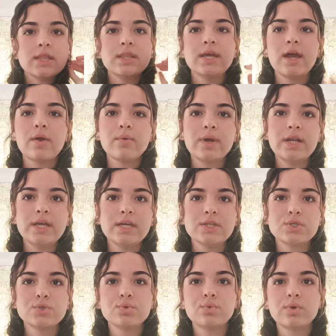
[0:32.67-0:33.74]
They are really
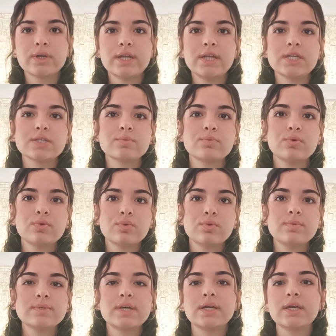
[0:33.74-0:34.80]
into working in small
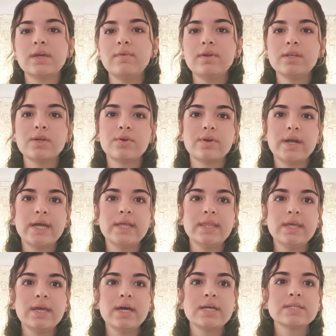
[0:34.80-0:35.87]
groups and giving their
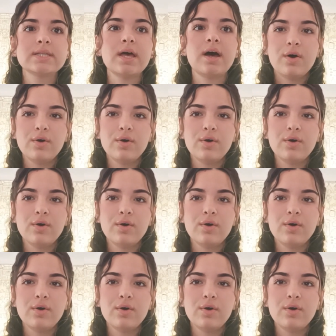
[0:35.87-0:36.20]
ideas,